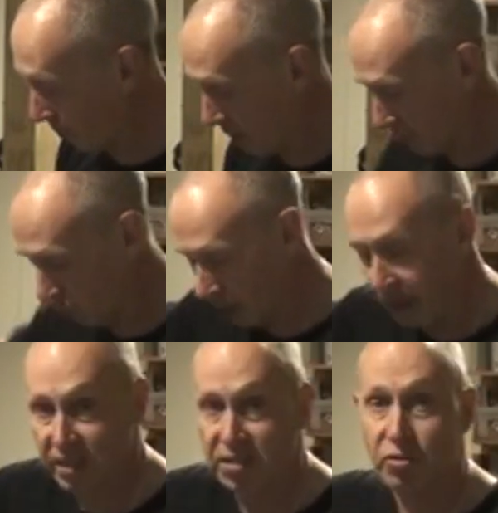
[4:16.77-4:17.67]
and it really
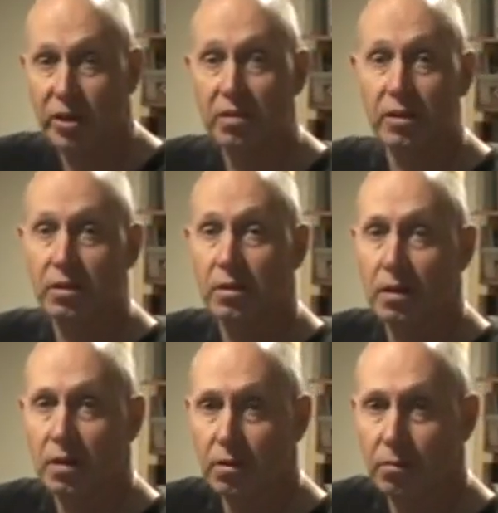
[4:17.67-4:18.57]
has strengthened it
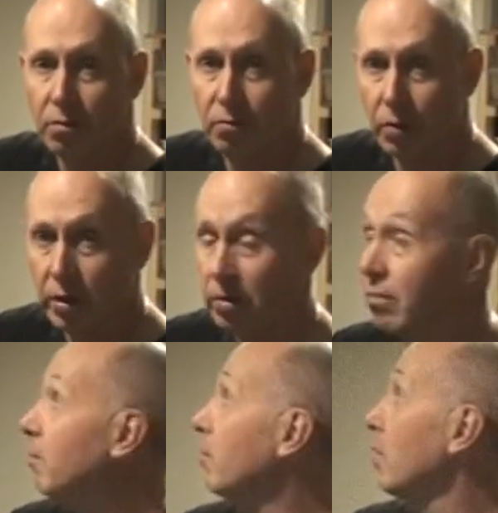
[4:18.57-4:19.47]
very,
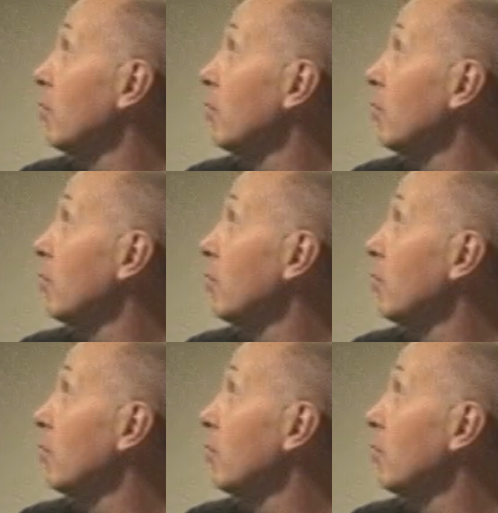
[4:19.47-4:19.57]
very